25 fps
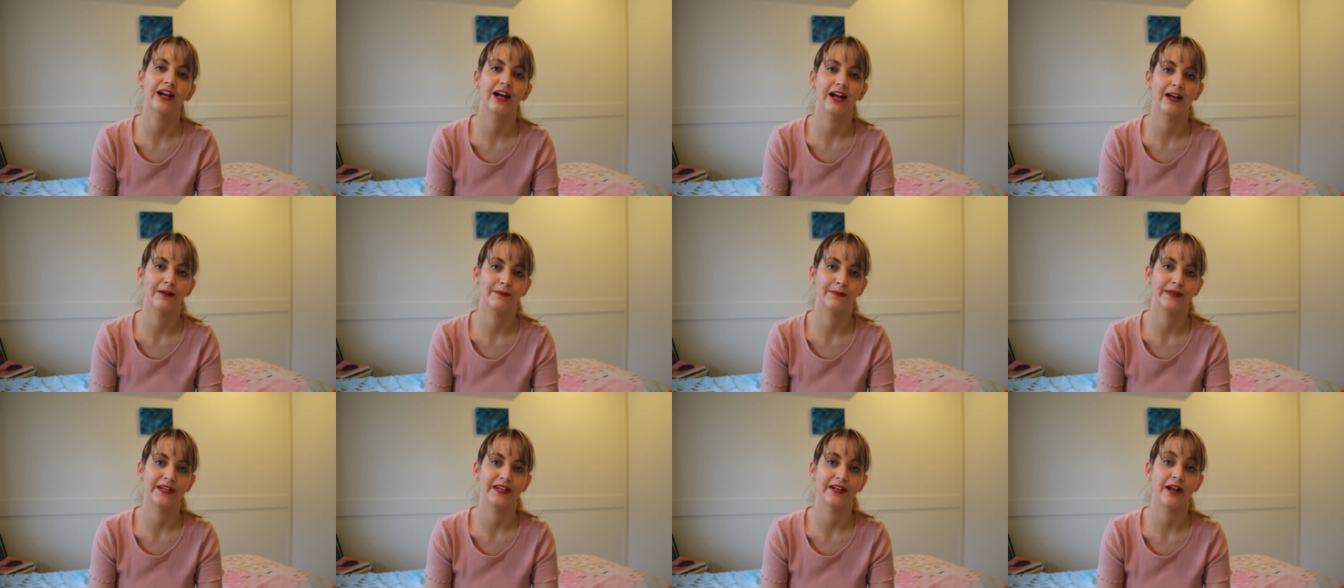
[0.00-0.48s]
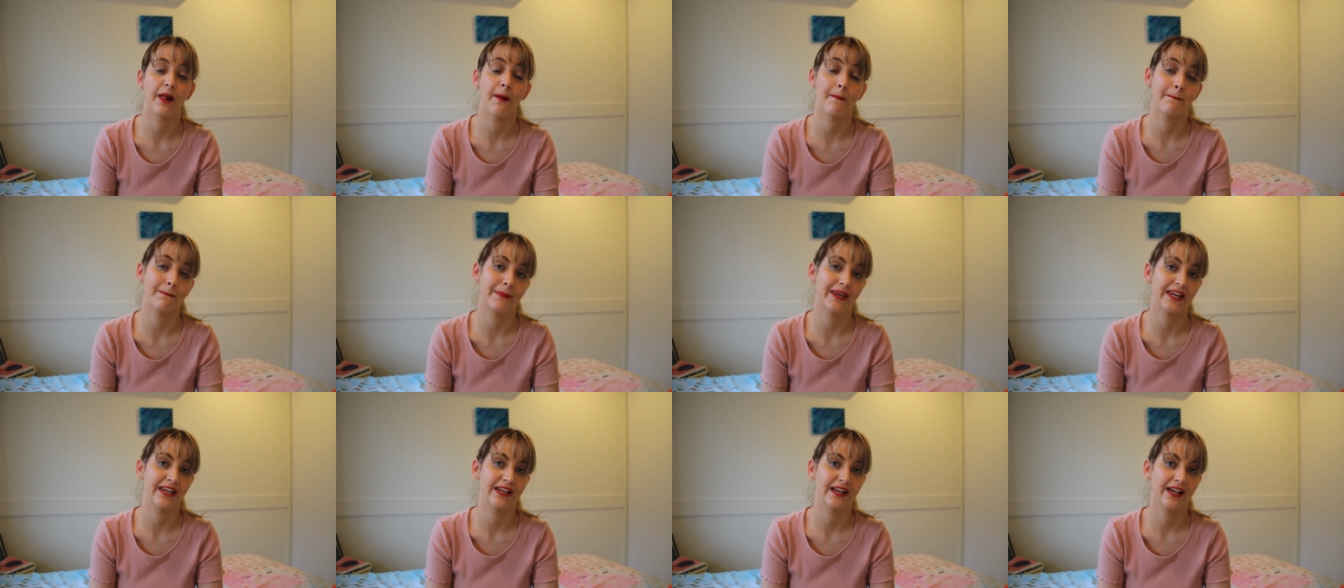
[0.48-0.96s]
I mean
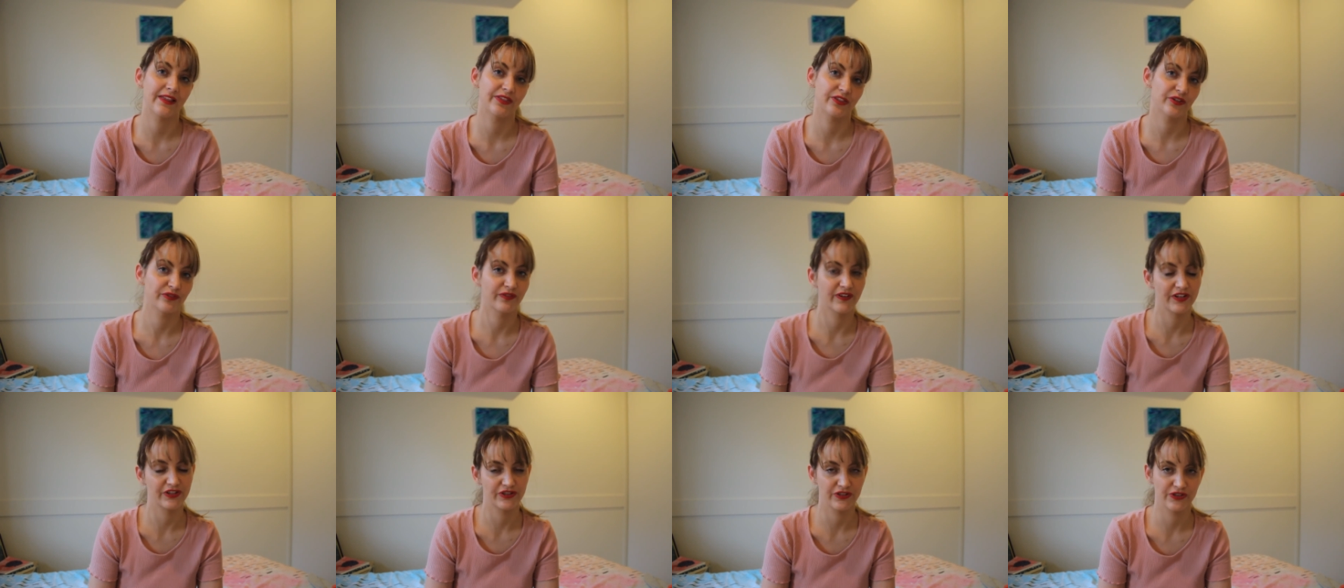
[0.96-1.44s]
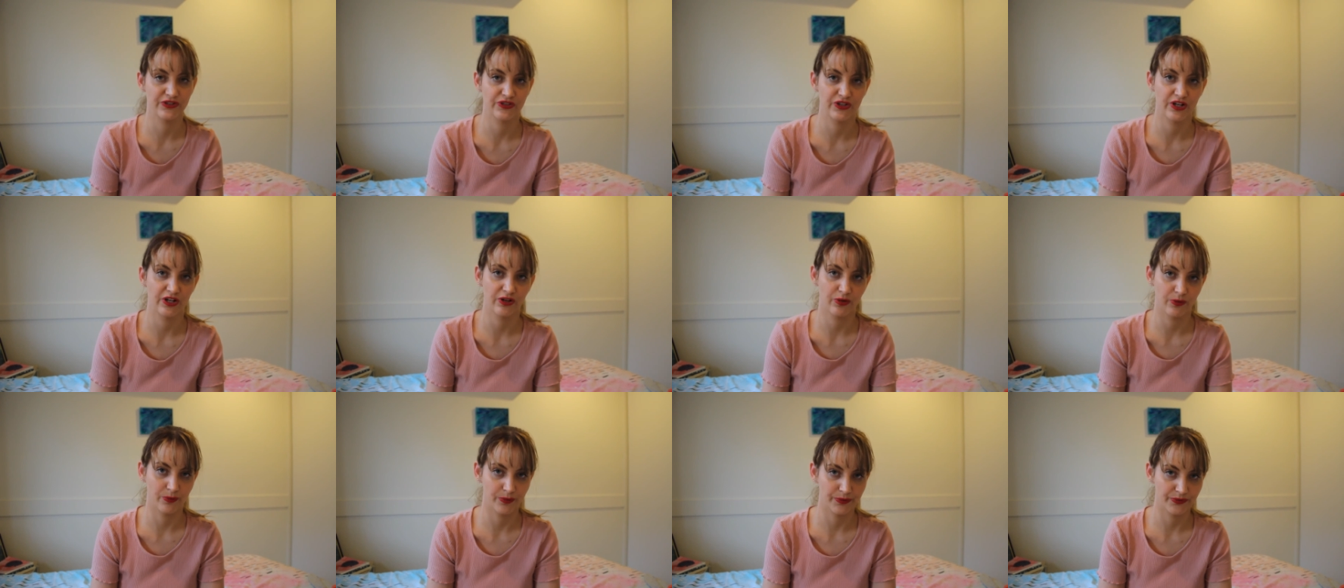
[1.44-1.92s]
me and the
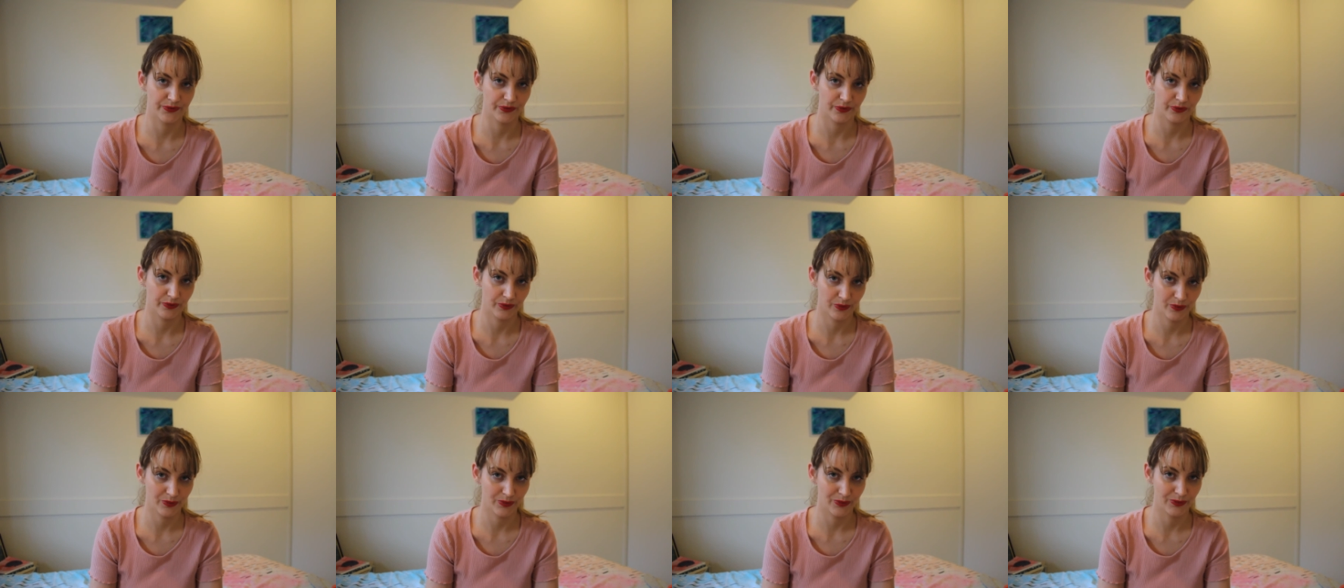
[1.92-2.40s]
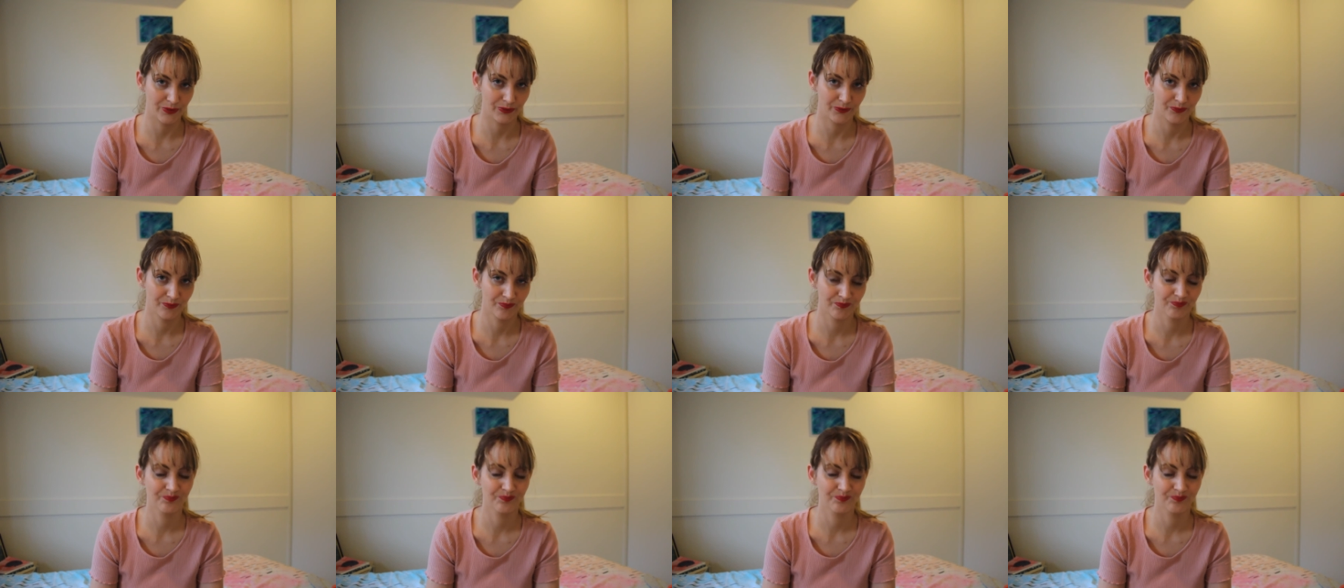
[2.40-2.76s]
registrar who was on call.